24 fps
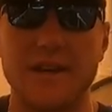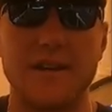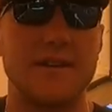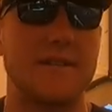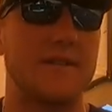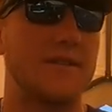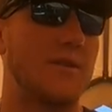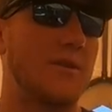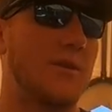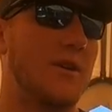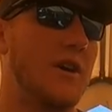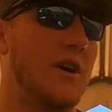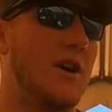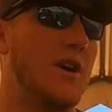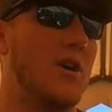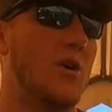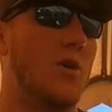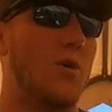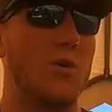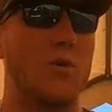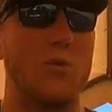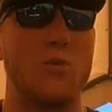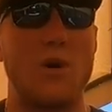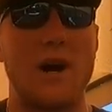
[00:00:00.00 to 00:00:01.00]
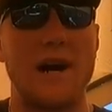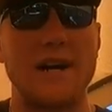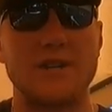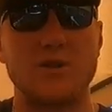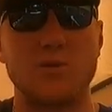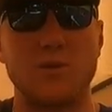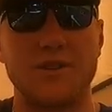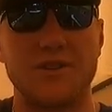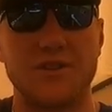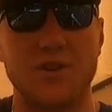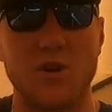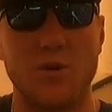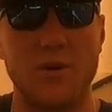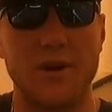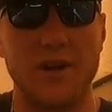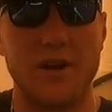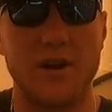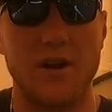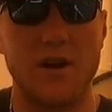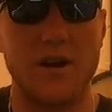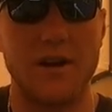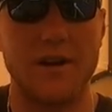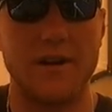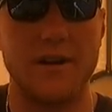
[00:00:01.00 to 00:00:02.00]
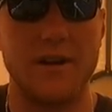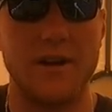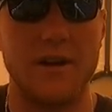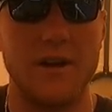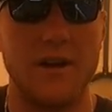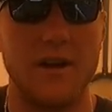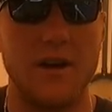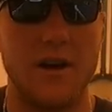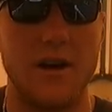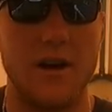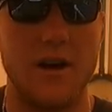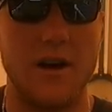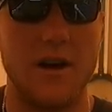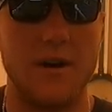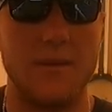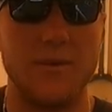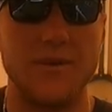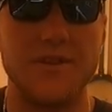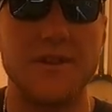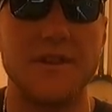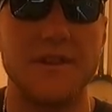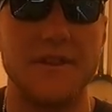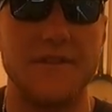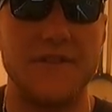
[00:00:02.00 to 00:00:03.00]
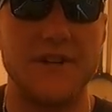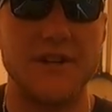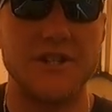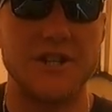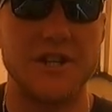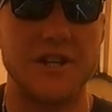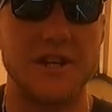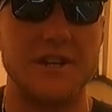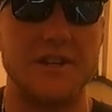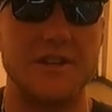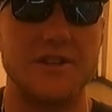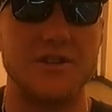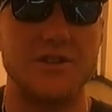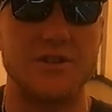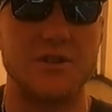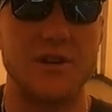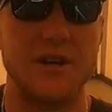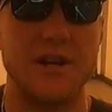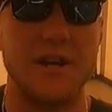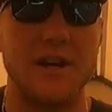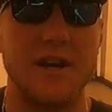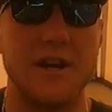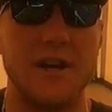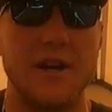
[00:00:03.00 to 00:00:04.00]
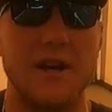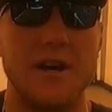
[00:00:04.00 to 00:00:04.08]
this or watch what's going on within the fishing industry.